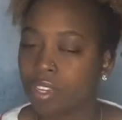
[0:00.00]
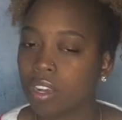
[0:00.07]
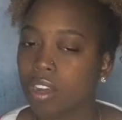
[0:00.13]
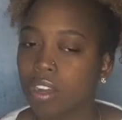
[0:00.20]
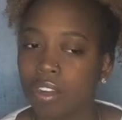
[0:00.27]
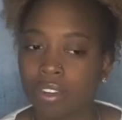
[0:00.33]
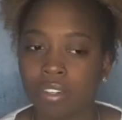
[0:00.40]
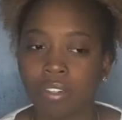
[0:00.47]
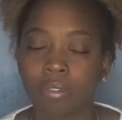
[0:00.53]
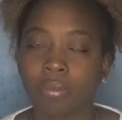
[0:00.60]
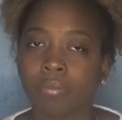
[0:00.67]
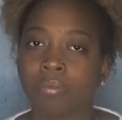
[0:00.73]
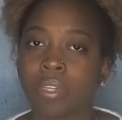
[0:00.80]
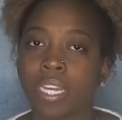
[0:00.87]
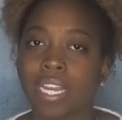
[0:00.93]

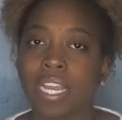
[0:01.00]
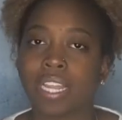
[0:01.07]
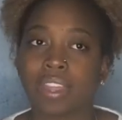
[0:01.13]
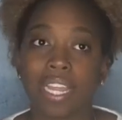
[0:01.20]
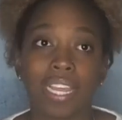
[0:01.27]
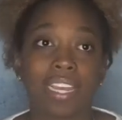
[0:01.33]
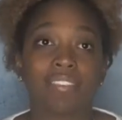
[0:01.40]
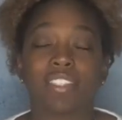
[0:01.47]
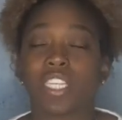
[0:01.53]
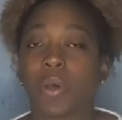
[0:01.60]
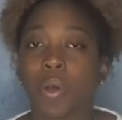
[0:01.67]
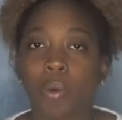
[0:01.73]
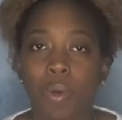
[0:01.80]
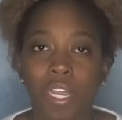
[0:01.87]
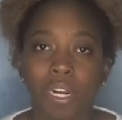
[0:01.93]
um like if
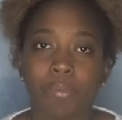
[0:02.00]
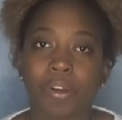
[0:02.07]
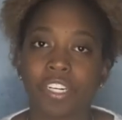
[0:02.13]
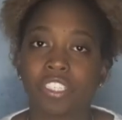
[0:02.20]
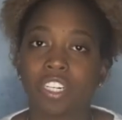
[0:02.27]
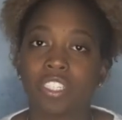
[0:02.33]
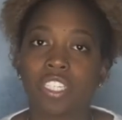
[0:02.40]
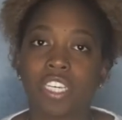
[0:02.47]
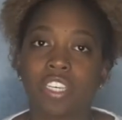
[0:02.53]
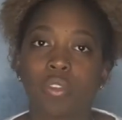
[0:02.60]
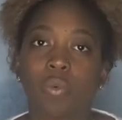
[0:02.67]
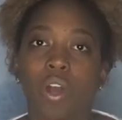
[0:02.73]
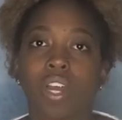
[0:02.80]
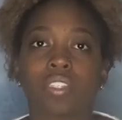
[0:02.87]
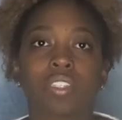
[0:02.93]
someone went to brush their teeth
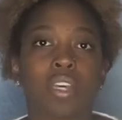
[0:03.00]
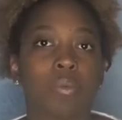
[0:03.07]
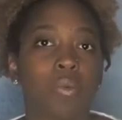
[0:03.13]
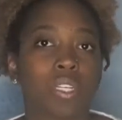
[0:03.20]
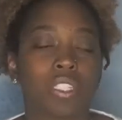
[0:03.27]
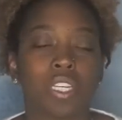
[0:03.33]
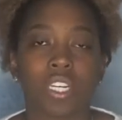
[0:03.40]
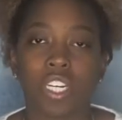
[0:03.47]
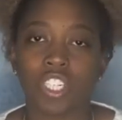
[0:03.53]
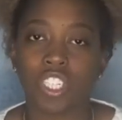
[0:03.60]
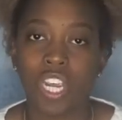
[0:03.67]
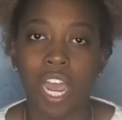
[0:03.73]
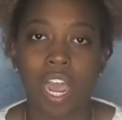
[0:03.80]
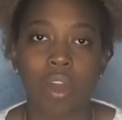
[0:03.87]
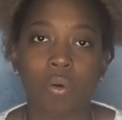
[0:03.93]
while someone took a
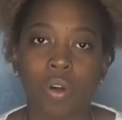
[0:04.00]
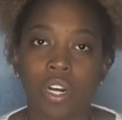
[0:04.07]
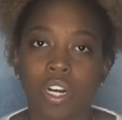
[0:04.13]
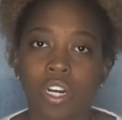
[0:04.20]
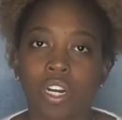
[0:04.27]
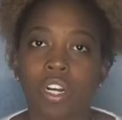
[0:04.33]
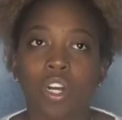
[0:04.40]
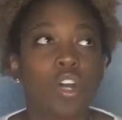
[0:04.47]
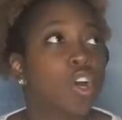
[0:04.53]
shower